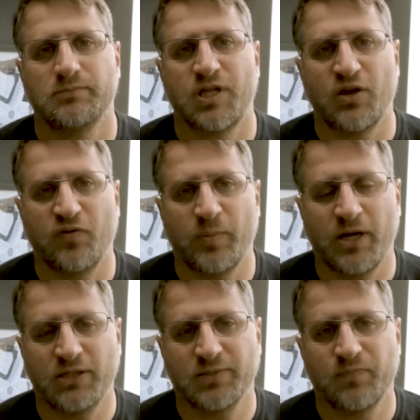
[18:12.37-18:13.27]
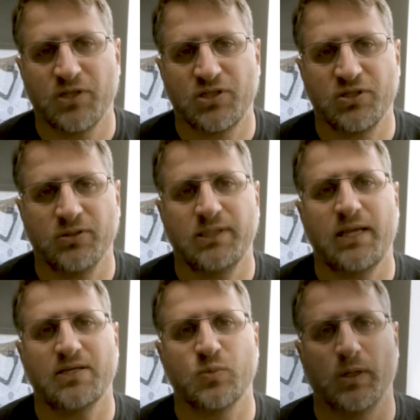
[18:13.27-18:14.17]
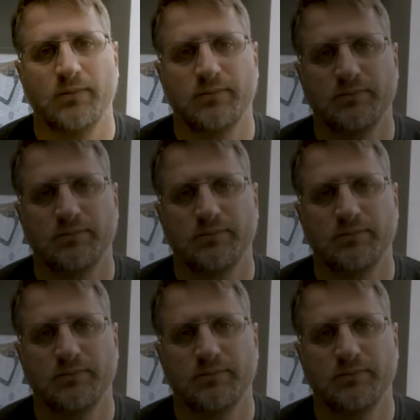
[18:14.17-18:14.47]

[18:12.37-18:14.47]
Thank you very much. See you on the next one.